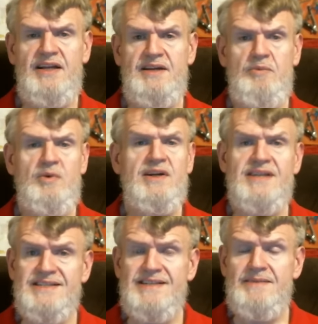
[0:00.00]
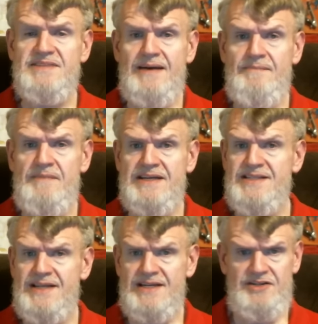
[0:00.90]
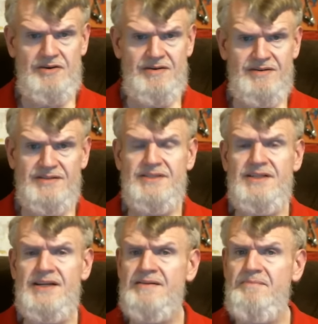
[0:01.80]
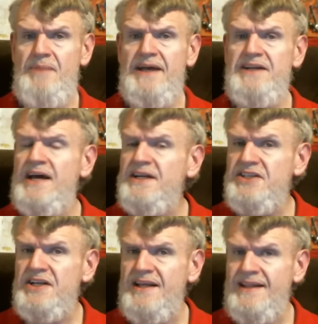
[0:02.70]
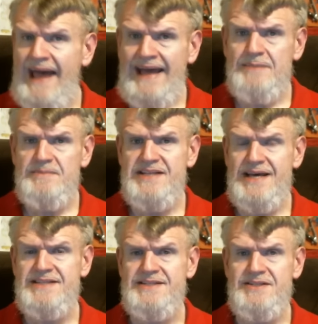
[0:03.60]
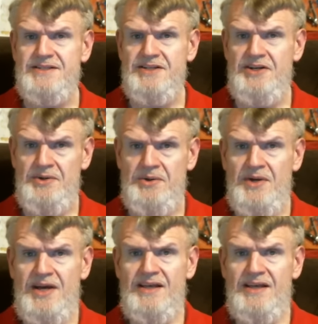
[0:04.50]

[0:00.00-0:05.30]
it what does upset me is that you didn't pay attention, and that upsets you.